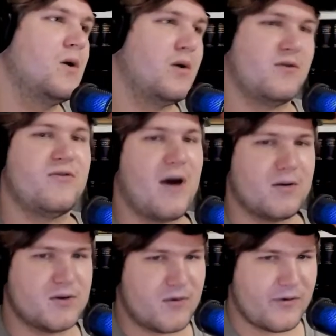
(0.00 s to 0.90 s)
or the
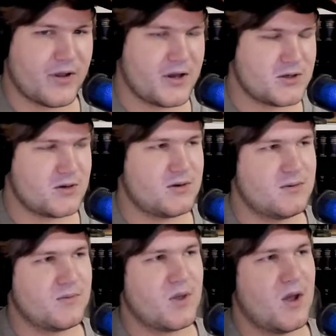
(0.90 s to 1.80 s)
fount of revelation,
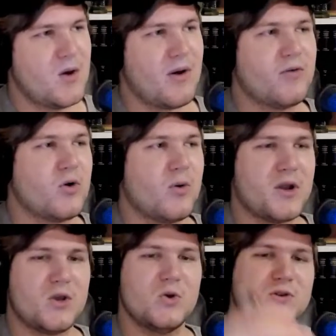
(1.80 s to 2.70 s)
whatever you want
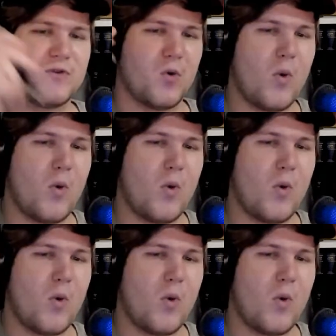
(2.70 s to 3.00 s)
to use for